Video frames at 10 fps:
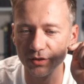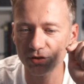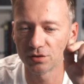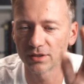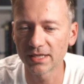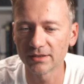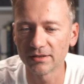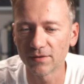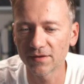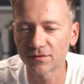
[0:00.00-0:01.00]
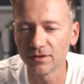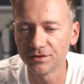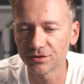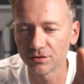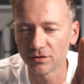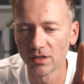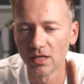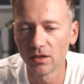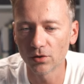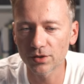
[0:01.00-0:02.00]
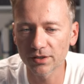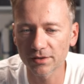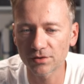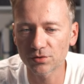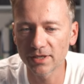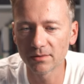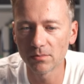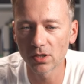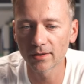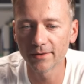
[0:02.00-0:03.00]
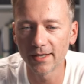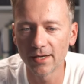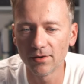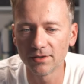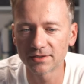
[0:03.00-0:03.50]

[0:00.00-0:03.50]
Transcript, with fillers: Just so you get a reference. So look at the trained model now.